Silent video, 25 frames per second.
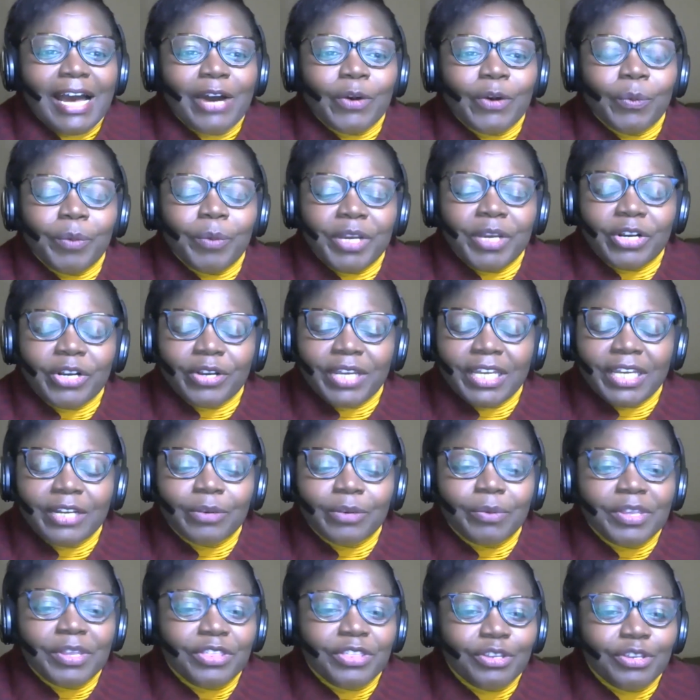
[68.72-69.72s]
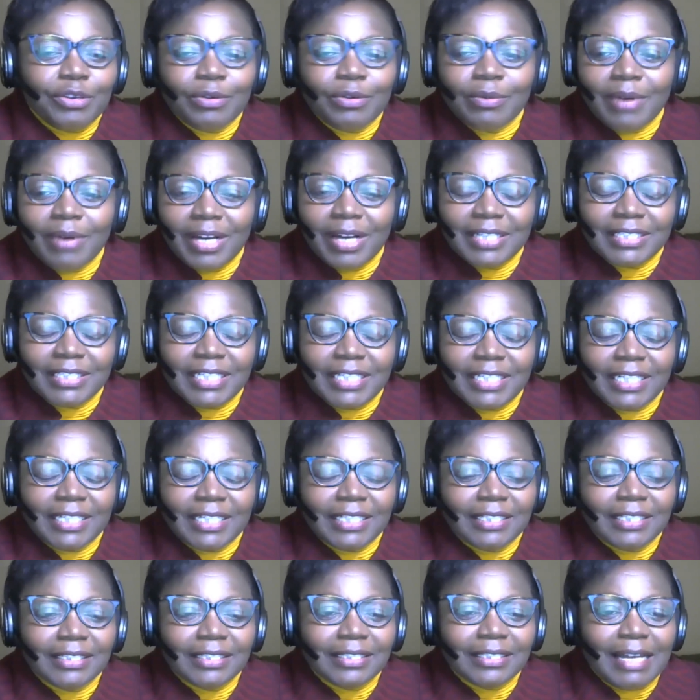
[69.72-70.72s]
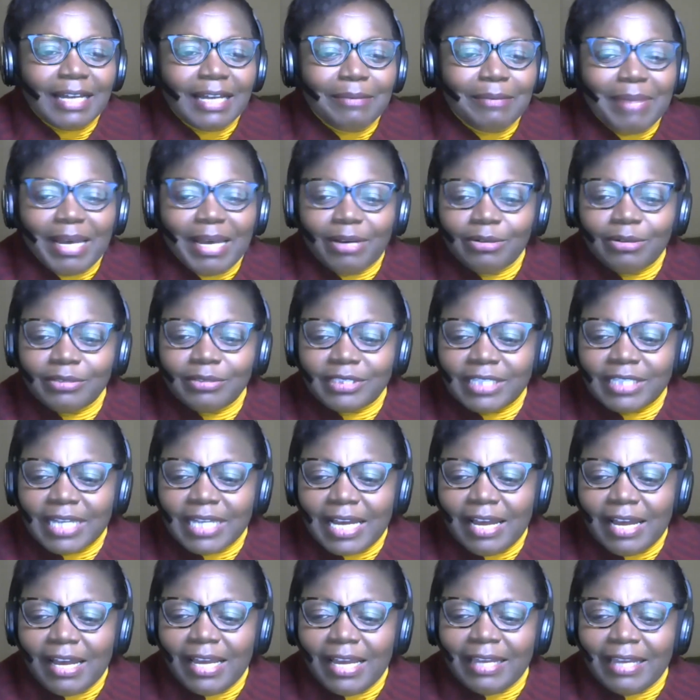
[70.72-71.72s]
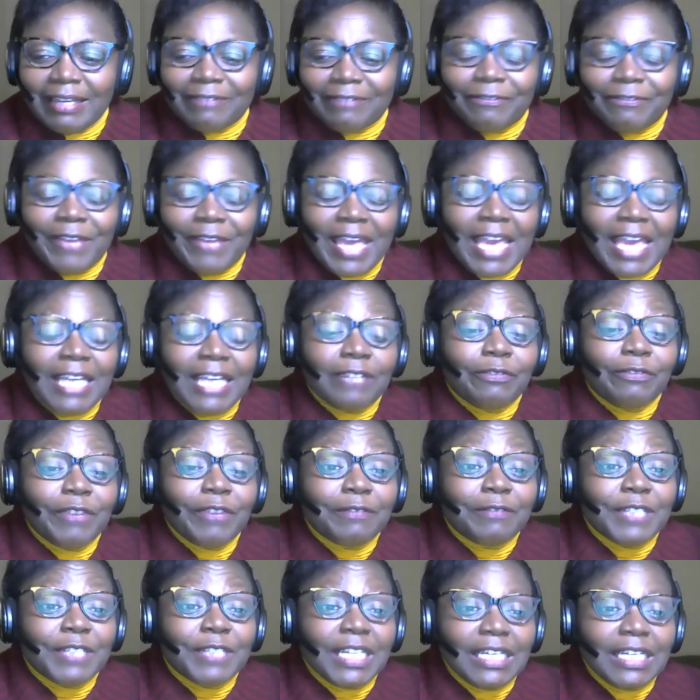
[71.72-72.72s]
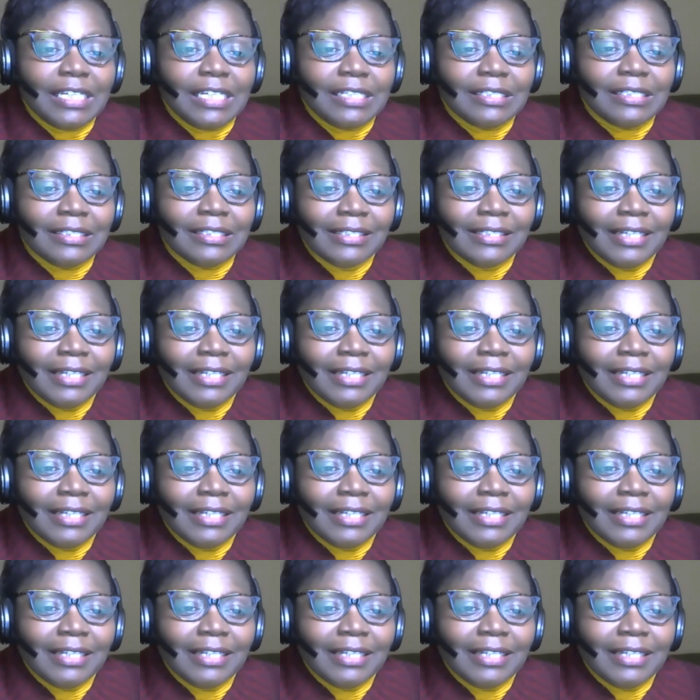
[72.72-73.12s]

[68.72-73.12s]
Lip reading: We are here with you until about 8:15,